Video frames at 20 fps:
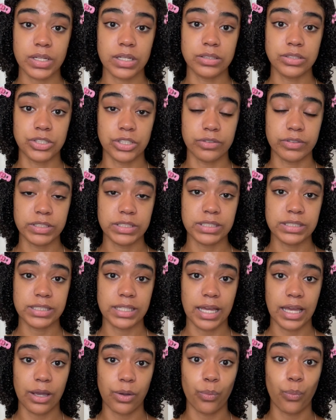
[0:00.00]
during the
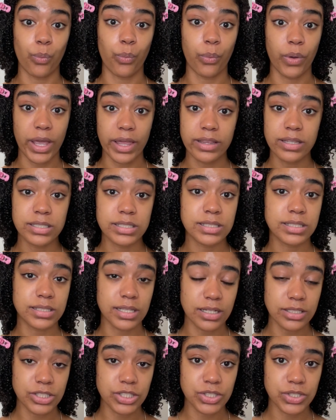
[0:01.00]
day with
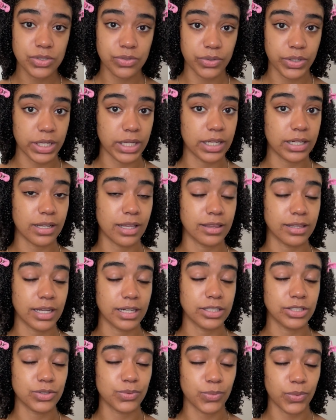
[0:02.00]
sunscreen. That
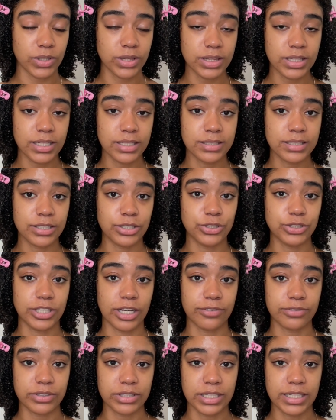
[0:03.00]
is one thing that you
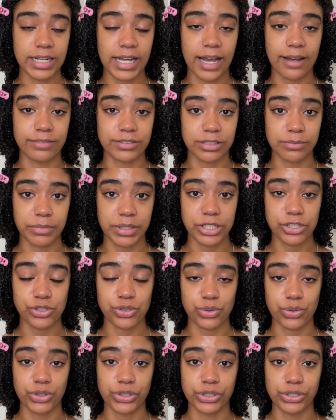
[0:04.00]
definitely have to make
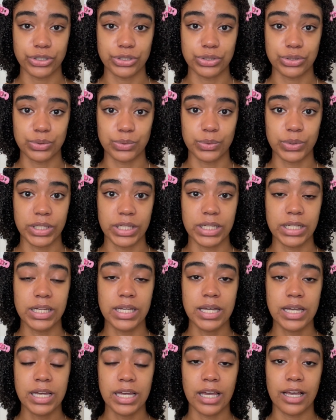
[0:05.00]
sure you're doing,
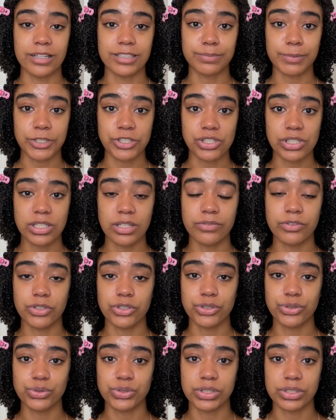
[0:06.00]
especially if
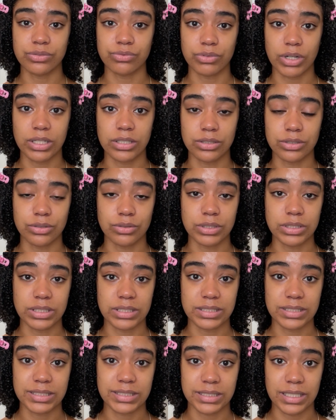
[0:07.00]
you're using retinol in
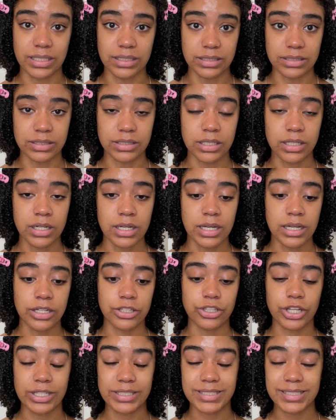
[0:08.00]
the sun.
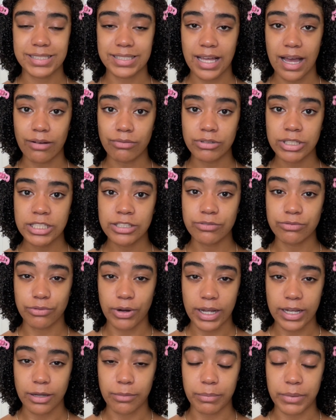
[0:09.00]
It's not really
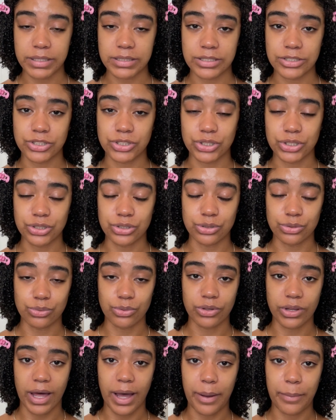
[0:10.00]
recommended to do
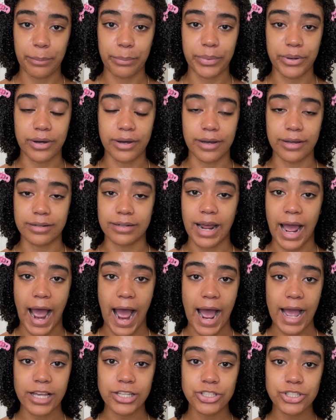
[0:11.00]
that, but
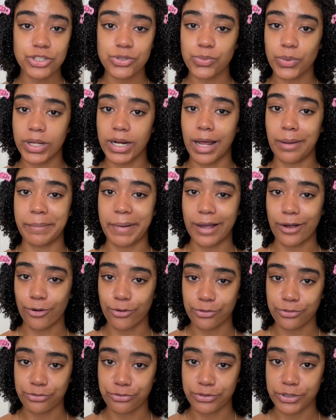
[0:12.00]
I just went at my
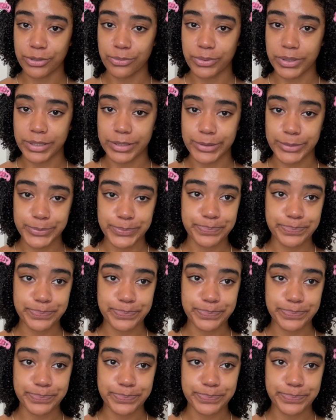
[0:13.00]
own free will,